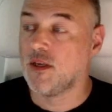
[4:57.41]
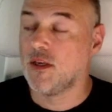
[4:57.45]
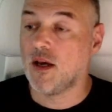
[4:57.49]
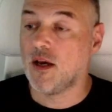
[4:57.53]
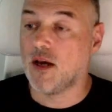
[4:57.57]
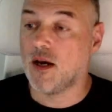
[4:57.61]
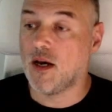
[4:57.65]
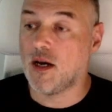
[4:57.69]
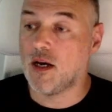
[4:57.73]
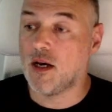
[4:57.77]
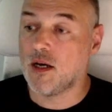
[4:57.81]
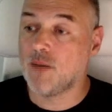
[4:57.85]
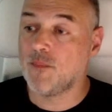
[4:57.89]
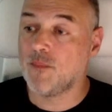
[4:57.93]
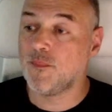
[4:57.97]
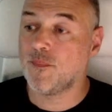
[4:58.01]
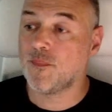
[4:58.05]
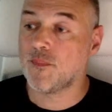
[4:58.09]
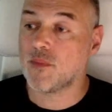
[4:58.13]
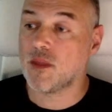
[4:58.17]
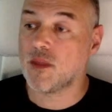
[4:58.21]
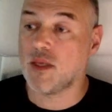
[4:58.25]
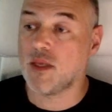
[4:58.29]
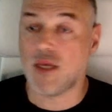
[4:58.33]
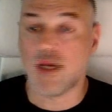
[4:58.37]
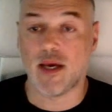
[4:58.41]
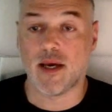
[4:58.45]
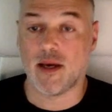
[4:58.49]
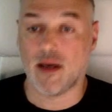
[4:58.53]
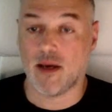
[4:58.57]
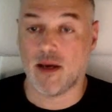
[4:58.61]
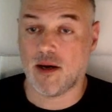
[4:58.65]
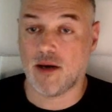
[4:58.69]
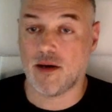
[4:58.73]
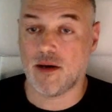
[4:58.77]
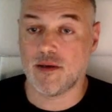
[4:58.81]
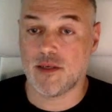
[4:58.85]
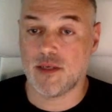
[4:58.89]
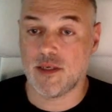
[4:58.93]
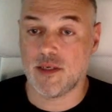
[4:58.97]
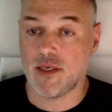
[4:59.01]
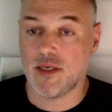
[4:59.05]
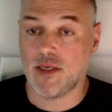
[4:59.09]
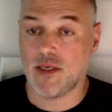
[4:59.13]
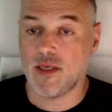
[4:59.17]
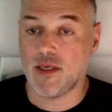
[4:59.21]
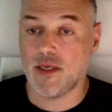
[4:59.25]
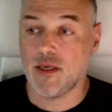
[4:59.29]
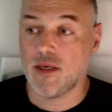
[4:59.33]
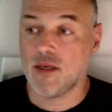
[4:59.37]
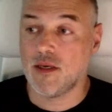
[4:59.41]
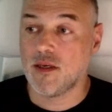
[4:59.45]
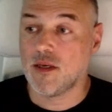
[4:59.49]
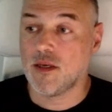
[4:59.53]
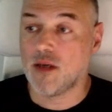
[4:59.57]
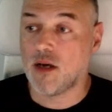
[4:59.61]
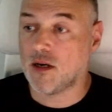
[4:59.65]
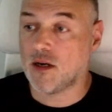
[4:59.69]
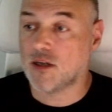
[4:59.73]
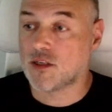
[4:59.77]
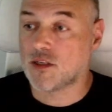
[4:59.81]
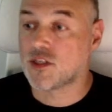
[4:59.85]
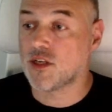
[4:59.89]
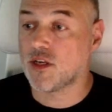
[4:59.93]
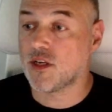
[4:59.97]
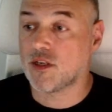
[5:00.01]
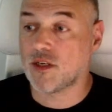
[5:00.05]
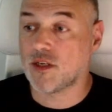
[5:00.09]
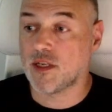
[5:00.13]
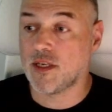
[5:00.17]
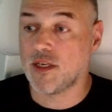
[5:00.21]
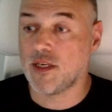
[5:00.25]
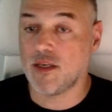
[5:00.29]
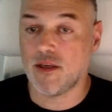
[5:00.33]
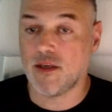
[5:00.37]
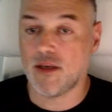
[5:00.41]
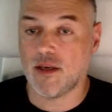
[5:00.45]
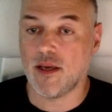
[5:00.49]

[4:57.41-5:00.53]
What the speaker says: I certainly